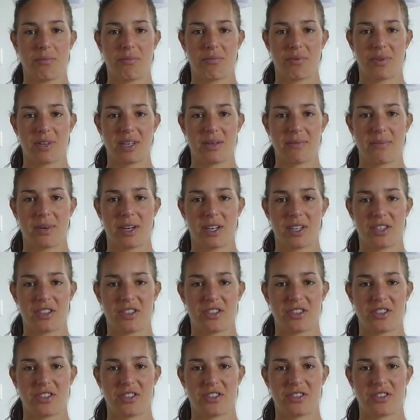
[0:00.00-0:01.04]
pretty much
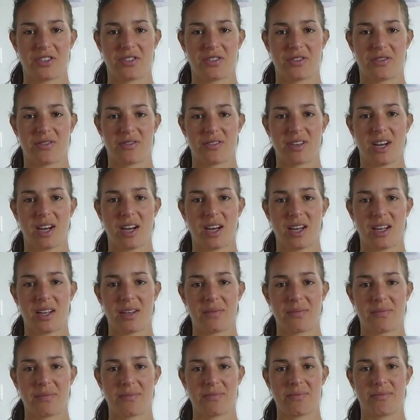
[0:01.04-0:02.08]
I
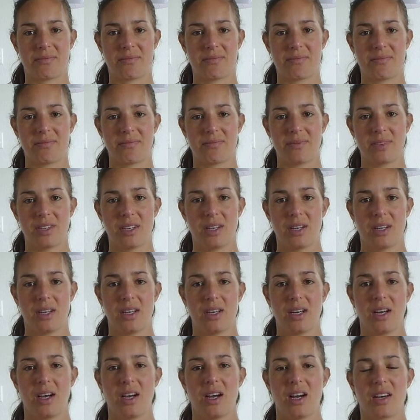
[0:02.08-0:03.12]

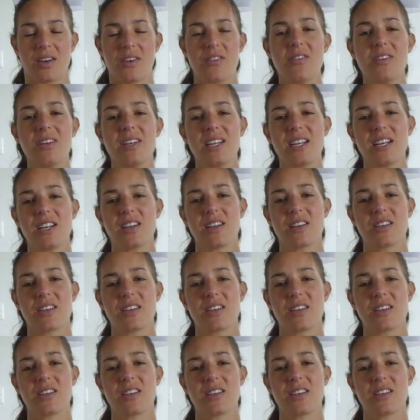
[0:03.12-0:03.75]
don't really,